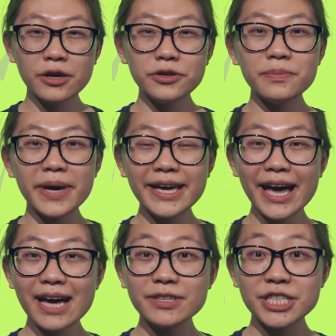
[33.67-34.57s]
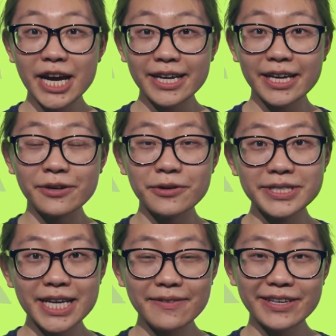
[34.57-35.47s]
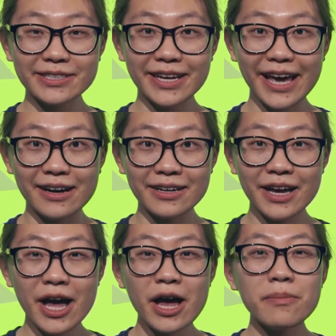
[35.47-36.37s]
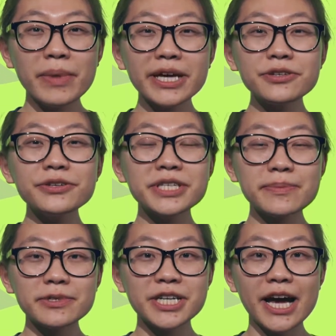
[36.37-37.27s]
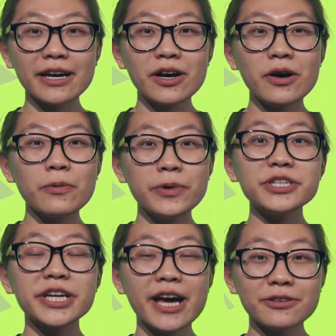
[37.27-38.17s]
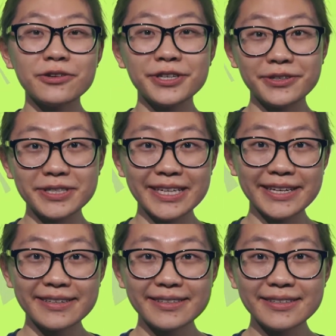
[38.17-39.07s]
You may have a checking or savings account. Make sure you double check which account you're using.